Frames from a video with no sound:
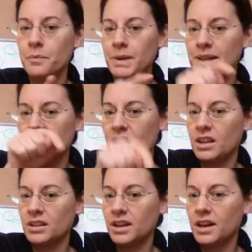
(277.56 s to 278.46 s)
means
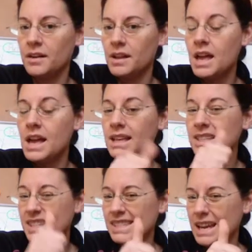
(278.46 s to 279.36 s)
under. It's
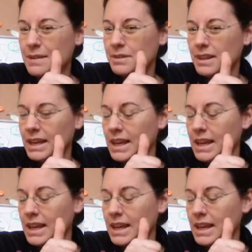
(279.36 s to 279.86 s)
the same thing